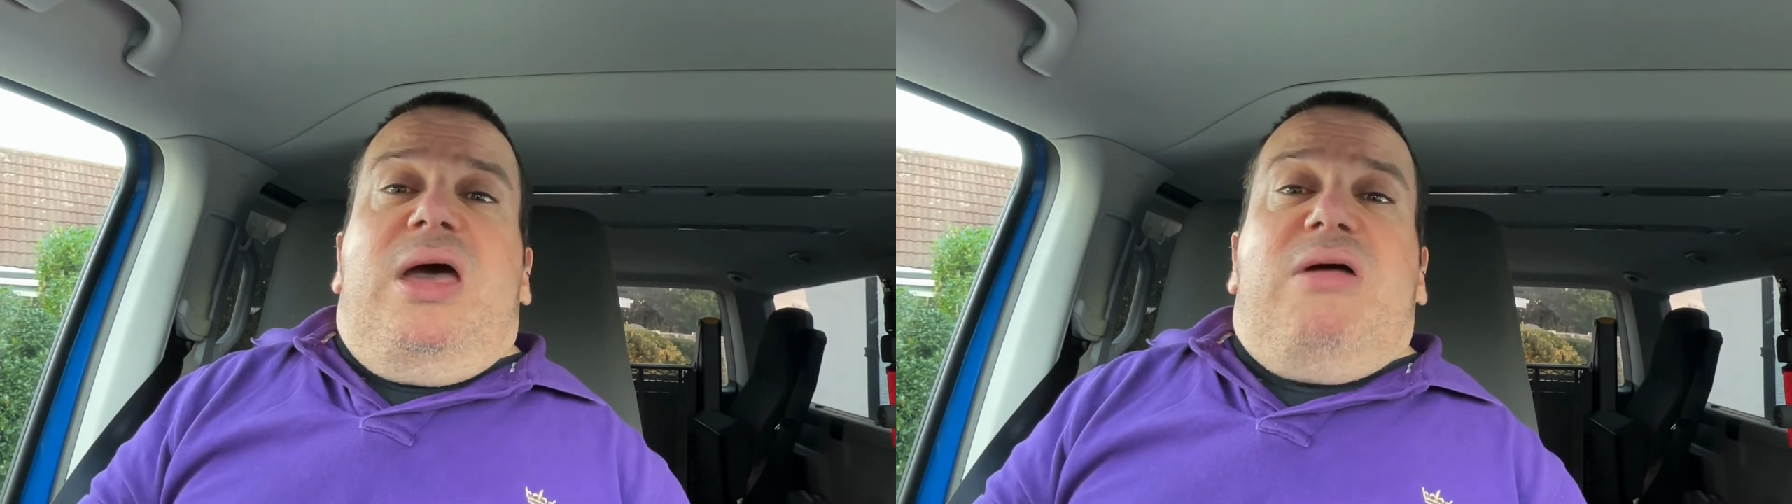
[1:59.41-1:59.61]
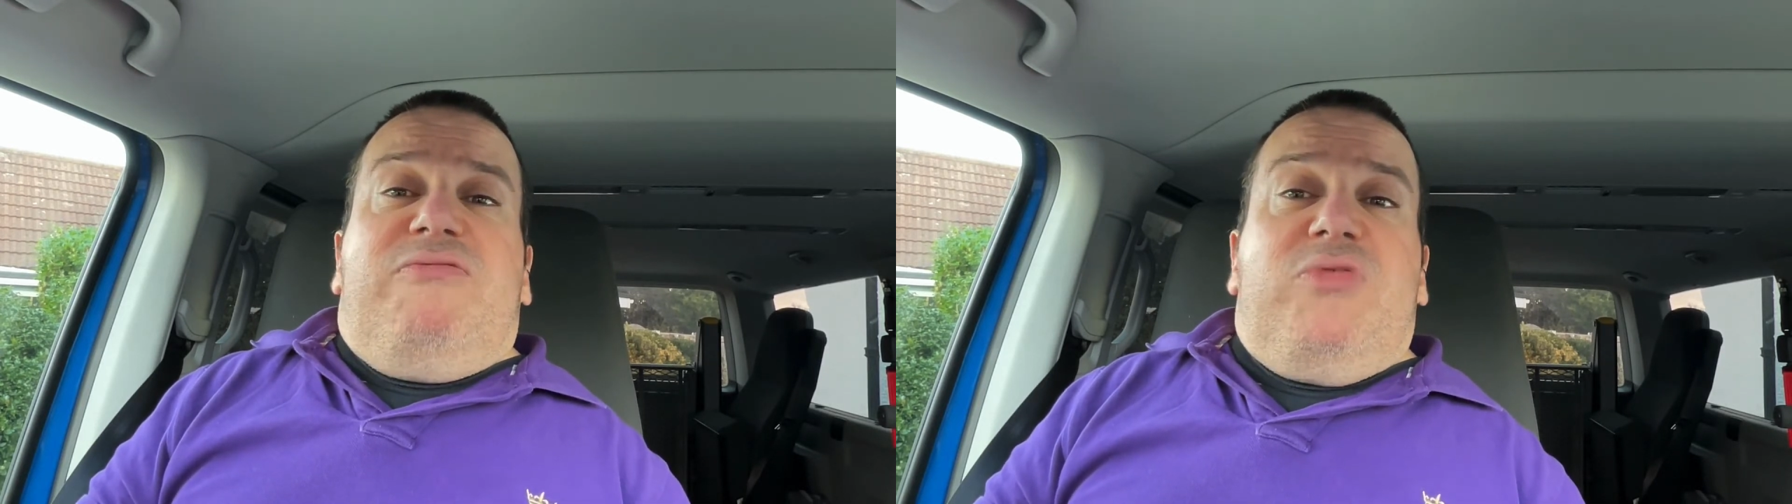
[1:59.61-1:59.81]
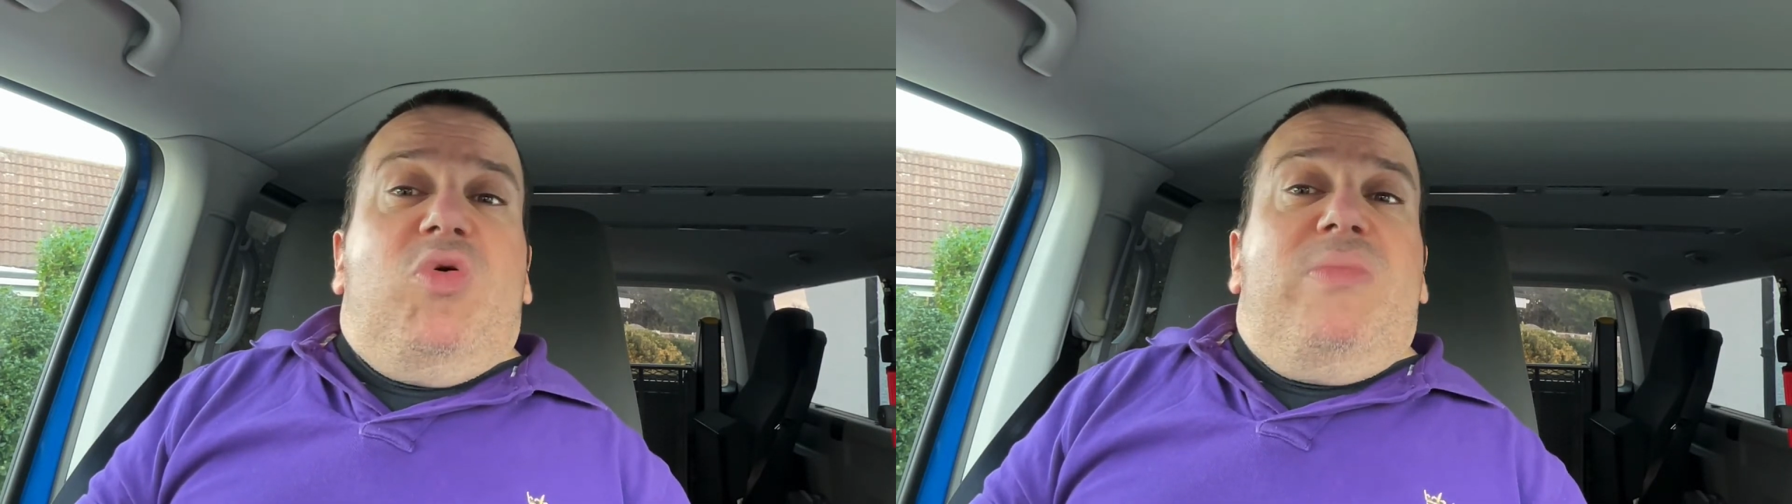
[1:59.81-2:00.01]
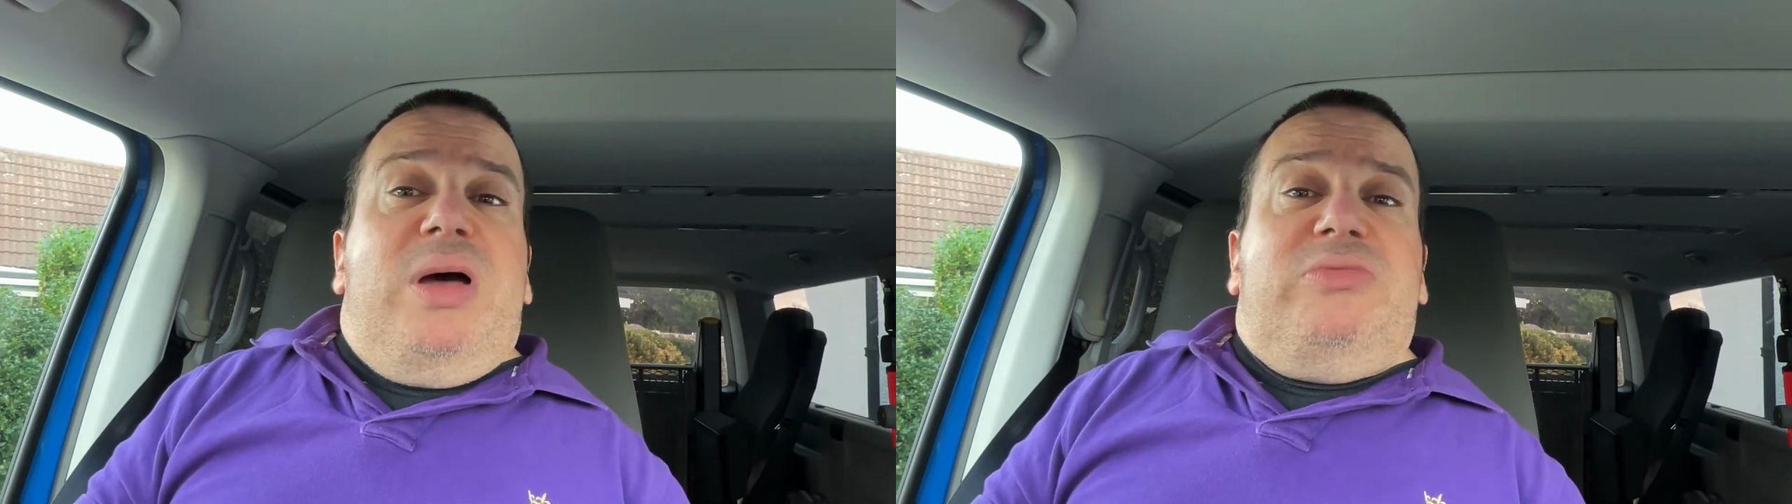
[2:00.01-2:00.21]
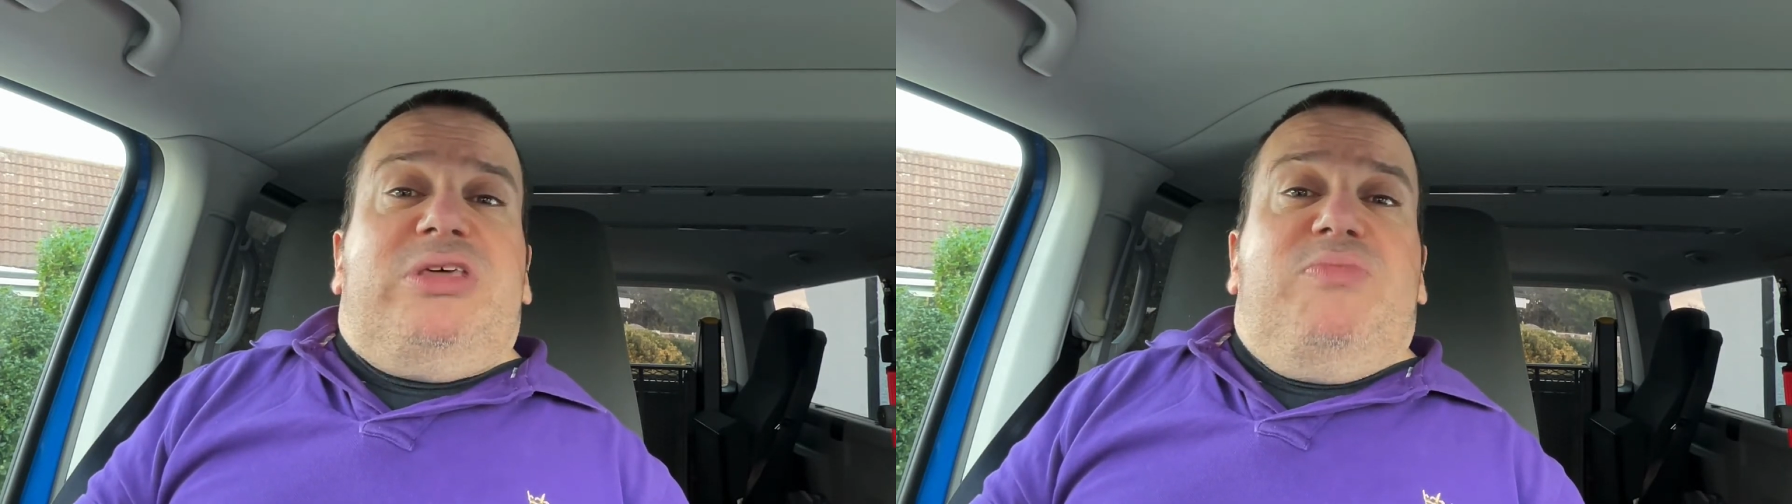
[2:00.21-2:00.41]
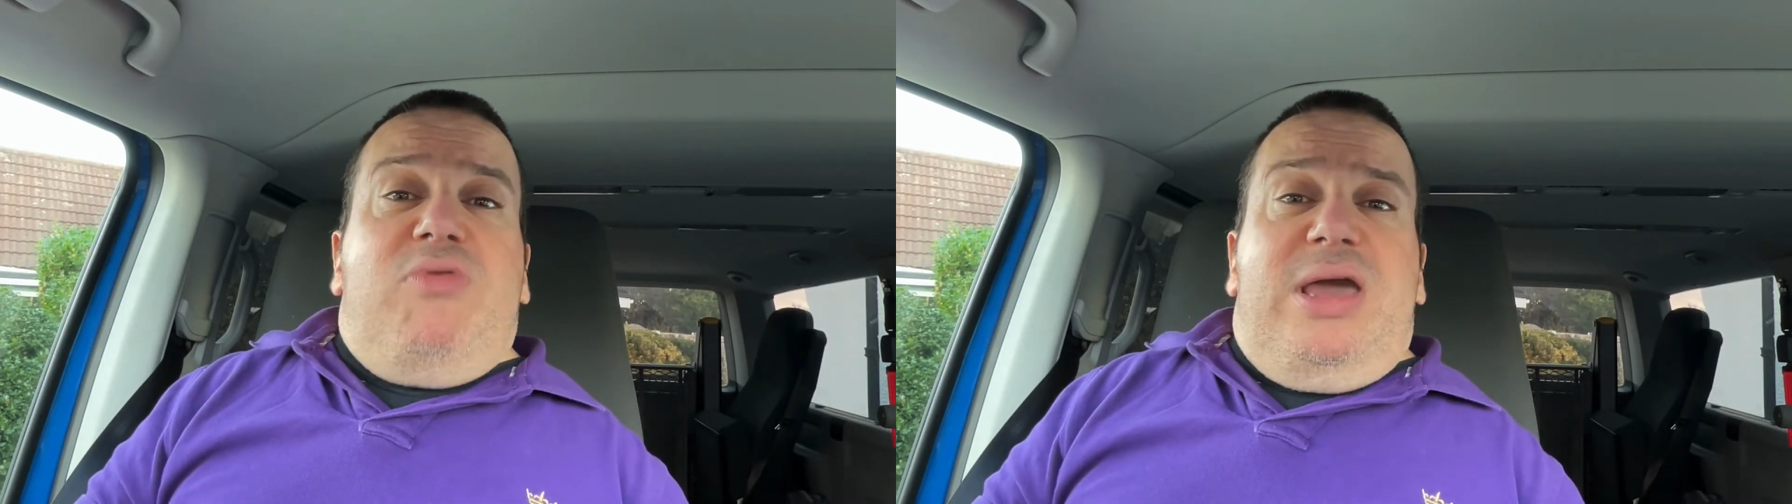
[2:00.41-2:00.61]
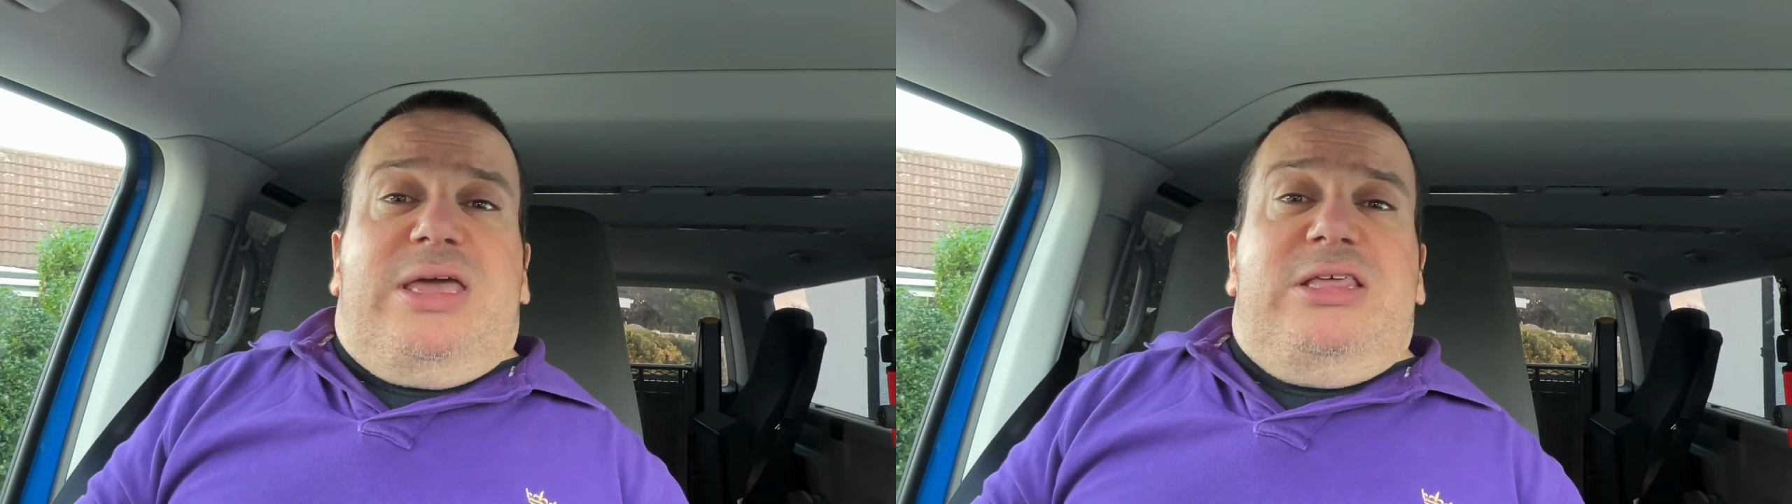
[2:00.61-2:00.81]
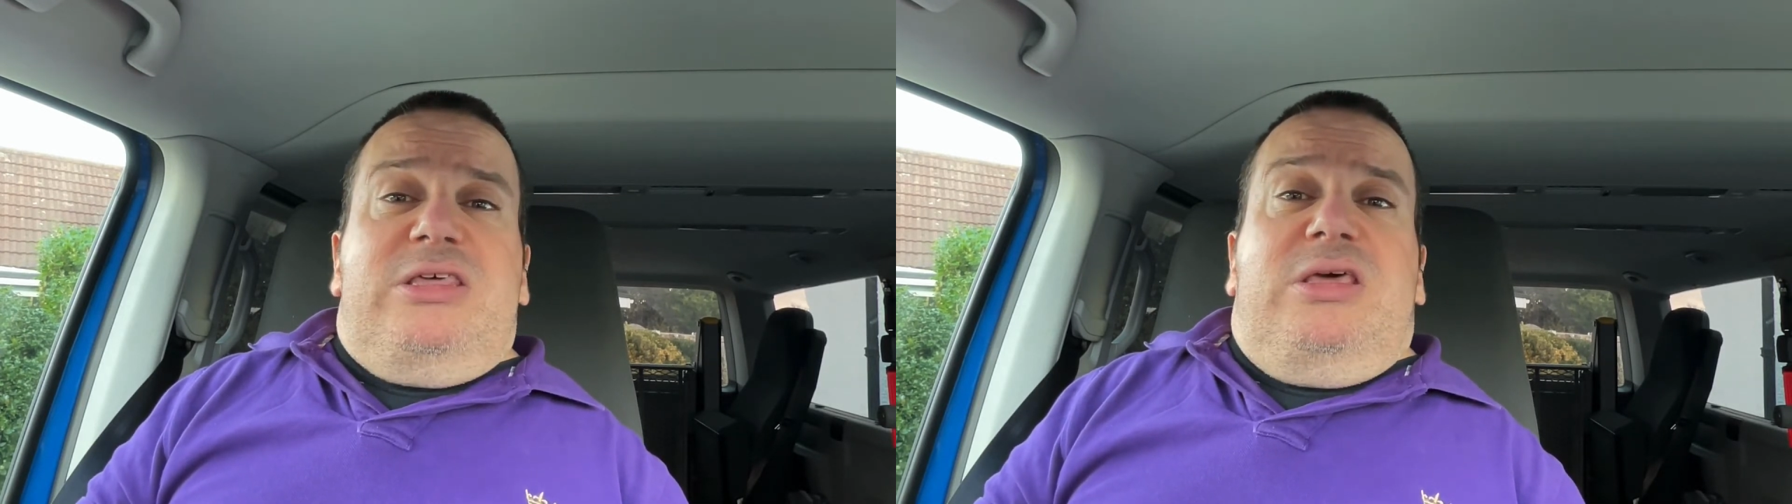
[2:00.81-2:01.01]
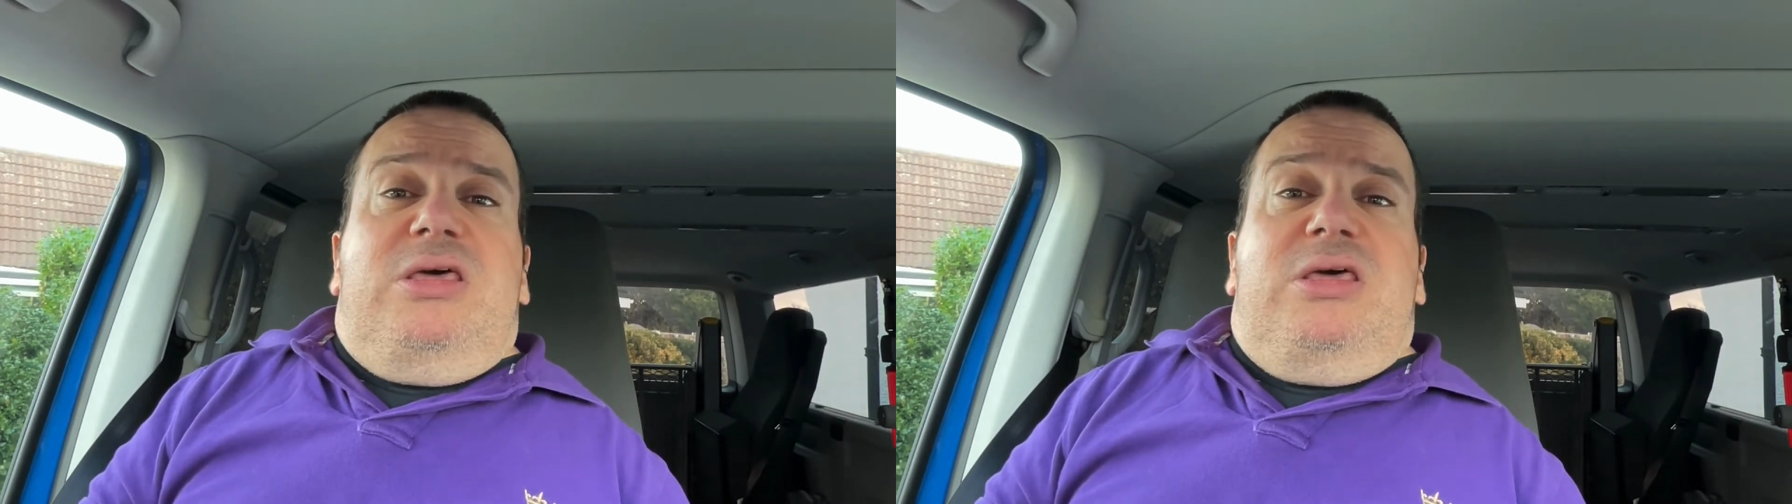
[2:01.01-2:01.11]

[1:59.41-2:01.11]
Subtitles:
and floor-mounted brackets